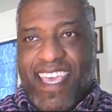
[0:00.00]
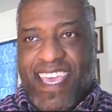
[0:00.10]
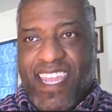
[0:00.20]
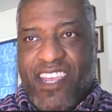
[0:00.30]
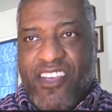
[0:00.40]

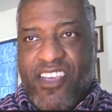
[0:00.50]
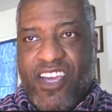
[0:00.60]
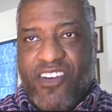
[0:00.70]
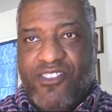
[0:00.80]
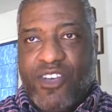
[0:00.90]
And here
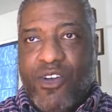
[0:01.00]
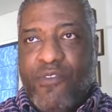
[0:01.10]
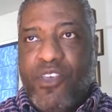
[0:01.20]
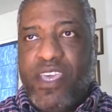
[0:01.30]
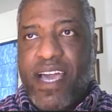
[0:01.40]
you go. So
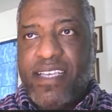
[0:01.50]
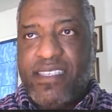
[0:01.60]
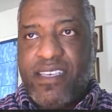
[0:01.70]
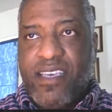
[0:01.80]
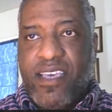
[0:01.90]
if you
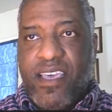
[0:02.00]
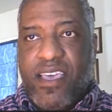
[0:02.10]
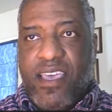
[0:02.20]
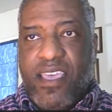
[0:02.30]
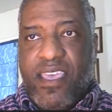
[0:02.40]
guys
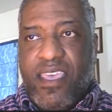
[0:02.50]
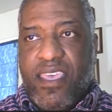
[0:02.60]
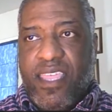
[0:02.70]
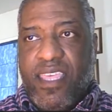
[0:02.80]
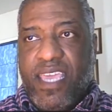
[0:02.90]

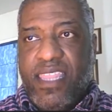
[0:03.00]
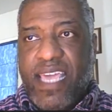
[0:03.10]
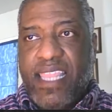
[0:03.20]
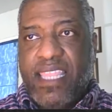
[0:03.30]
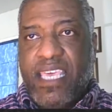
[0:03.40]
can
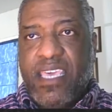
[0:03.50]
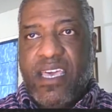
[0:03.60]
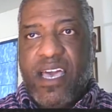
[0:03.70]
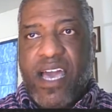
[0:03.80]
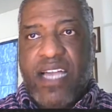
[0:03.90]
get that
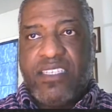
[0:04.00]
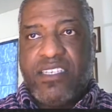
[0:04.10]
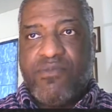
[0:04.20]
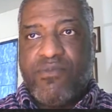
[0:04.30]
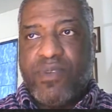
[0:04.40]
link, I
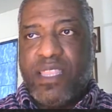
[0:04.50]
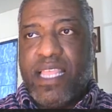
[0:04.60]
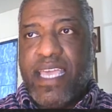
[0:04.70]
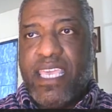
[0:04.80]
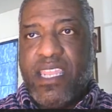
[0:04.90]
just would
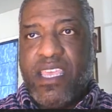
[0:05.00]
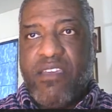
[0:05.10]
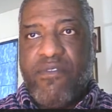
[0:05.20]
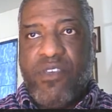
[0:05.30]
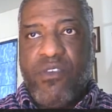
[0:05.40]
like it
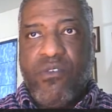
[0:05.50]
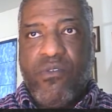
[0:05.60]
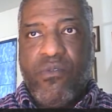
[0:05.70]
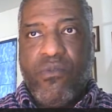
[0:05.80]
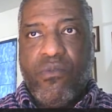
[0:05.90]
if
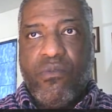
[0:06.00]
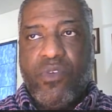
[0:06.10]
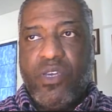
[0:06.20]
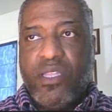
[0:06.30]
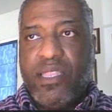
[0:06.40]
you
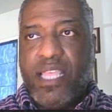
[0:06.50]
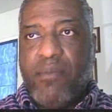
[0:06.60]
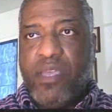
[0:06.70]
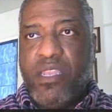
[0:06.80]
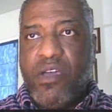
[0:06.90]
could
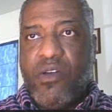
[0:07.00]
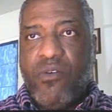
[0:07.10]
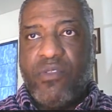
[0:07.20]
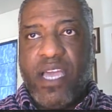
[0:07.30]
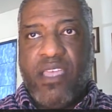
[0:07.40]
let me
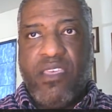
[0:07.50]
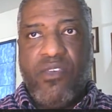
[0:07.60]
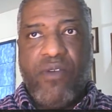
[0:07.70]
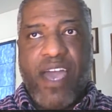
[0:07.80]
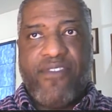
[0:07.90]
know that
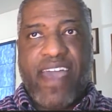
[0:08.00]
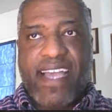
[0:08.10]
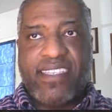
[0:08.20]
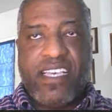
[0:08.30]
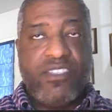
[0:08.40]
you have
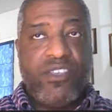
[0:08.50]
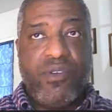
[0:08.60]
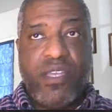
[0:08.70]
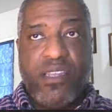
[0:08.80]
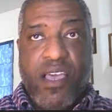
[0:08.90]
access
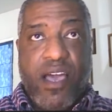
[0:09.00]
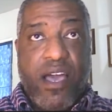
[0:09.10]
to it.